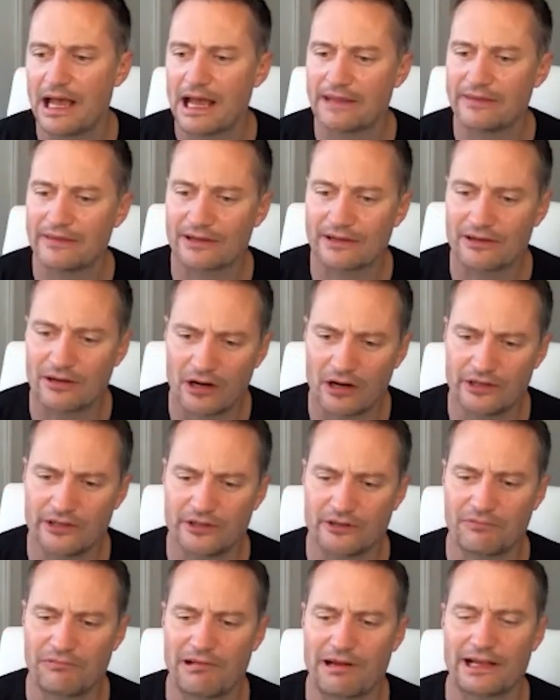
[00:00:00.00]
and the
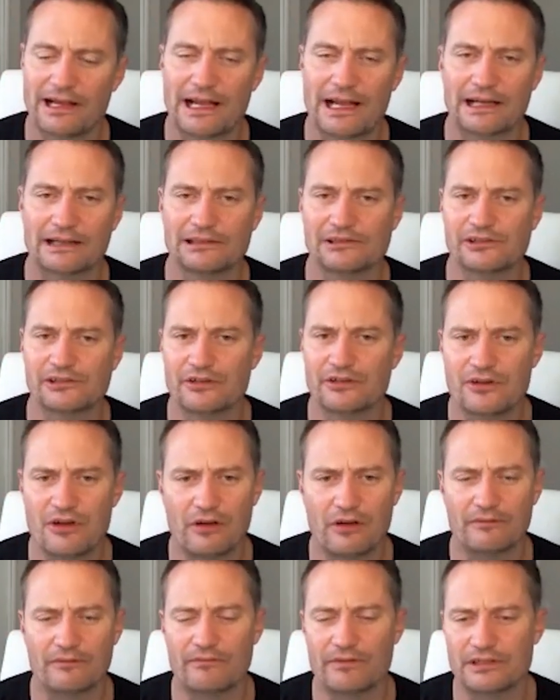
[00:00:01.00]
cardiophrenic angles are
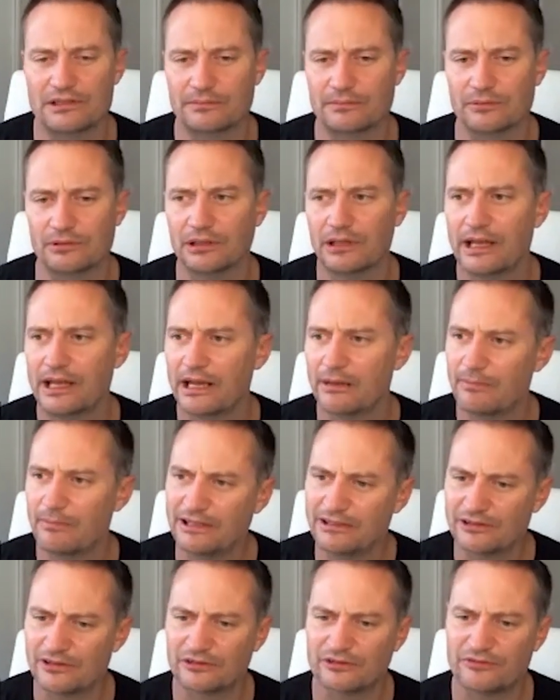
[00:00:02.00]
not visible, it
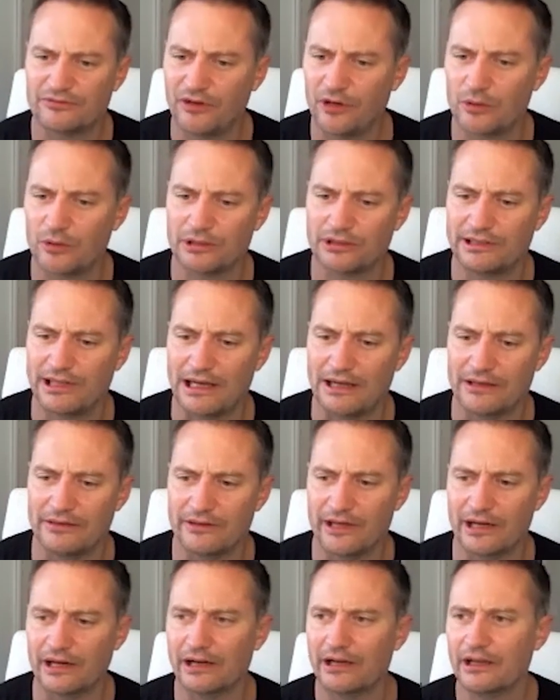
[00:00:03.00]
means there's fluid down
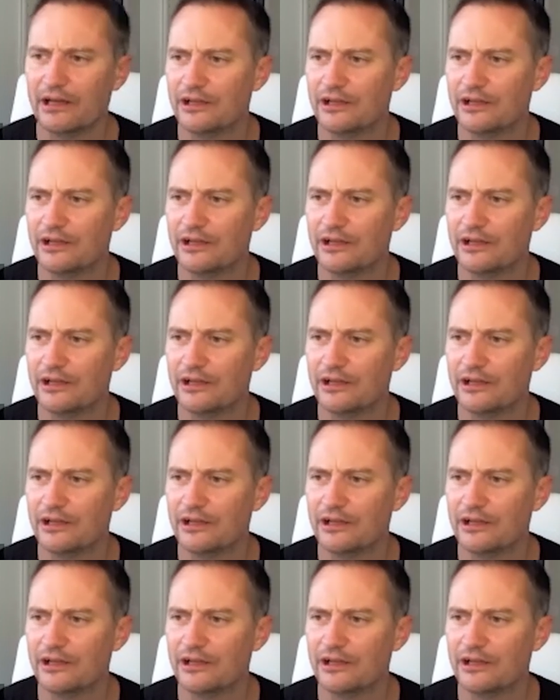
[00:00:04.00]
there.